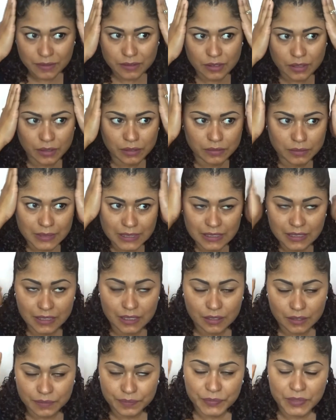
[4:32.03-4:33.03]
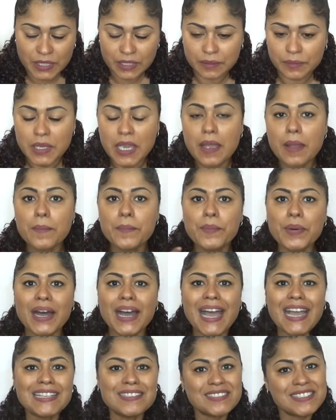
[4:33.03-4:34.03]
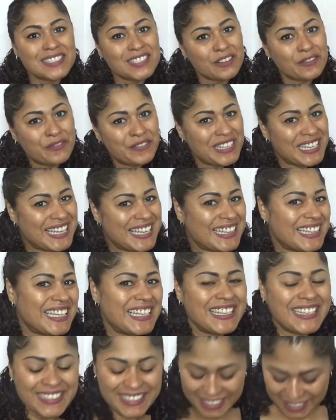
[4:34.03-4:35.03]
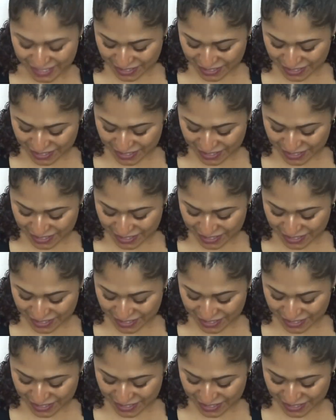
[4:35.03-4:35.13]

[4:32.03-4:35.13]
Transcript: So it's a little, you know, but I'm still feeling the look.